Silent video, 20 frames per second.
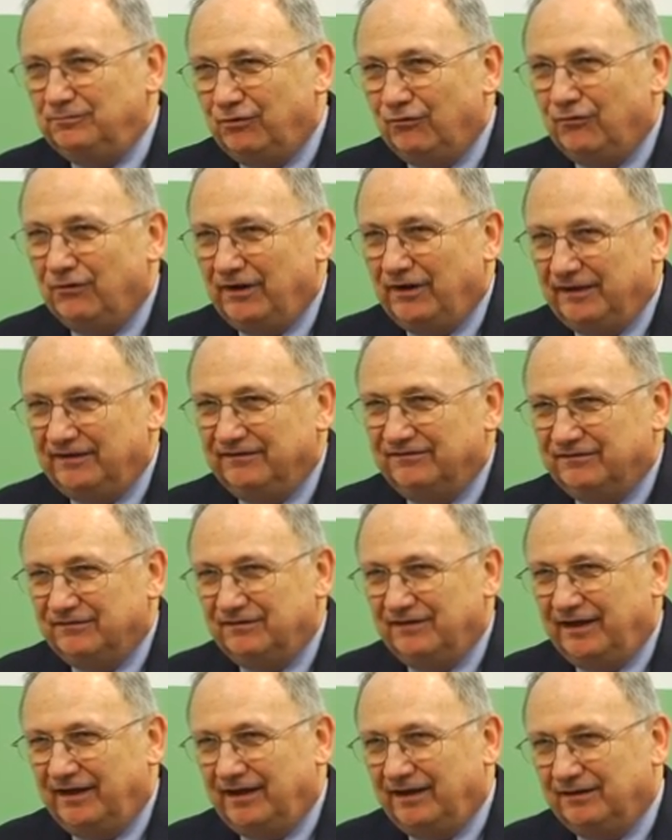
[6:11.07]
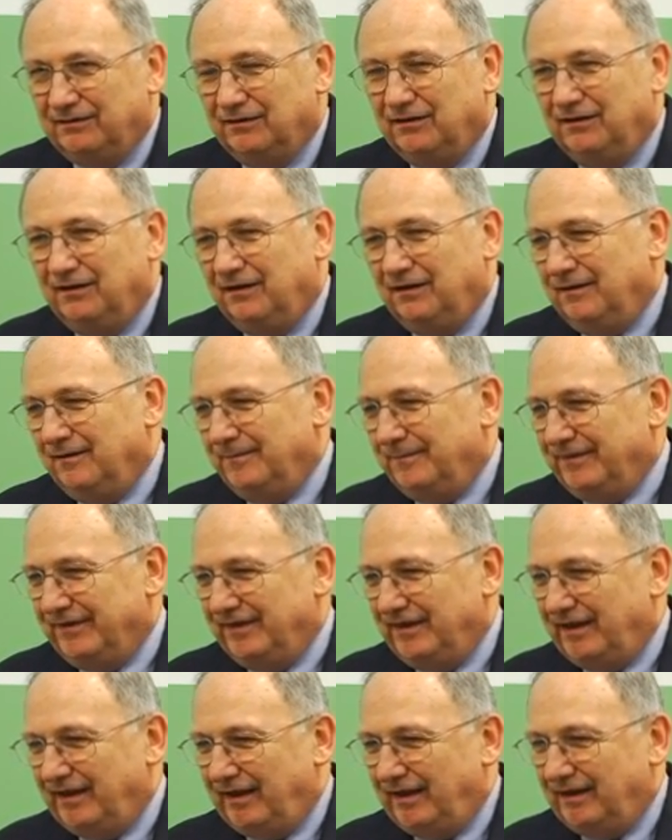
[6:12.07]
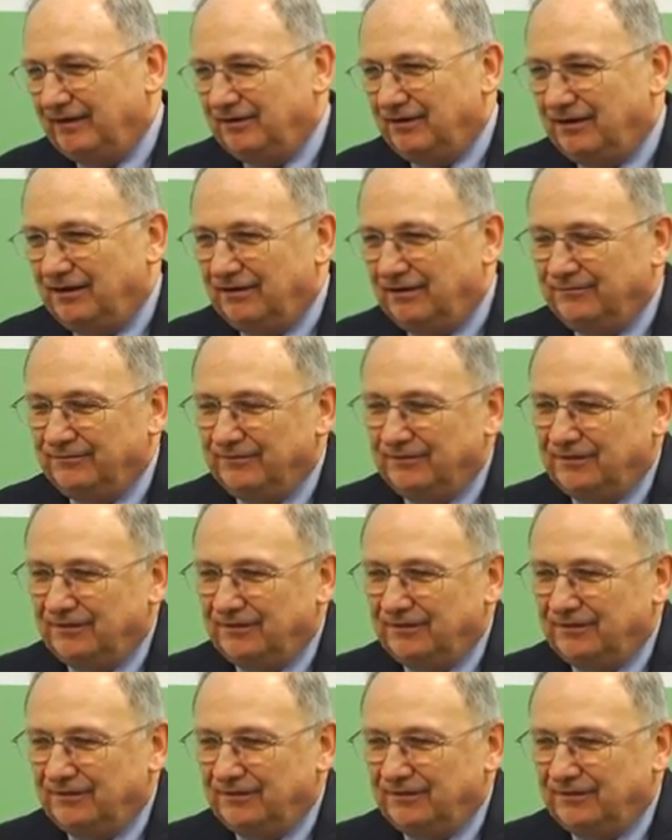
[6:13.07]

points that that uh,